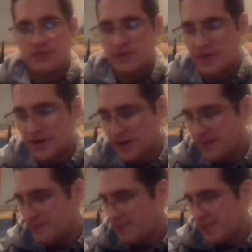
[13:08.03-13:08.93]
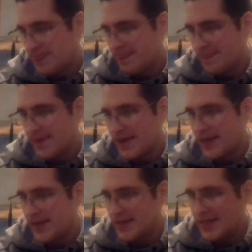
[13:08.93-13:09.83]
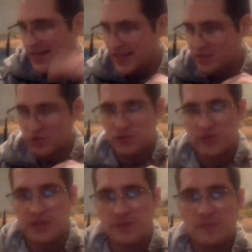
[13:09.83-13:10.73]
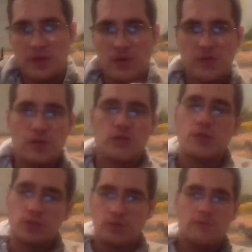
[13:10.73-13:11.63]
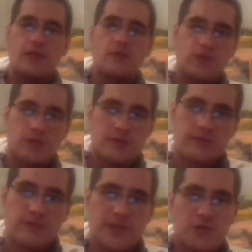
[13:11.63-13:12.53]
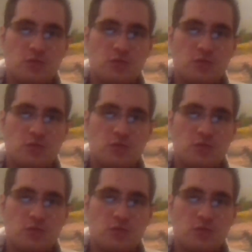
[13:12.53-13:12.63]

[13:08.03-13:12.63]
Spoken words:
and in Jerusalem, there were those who remained loyal to the Greeks.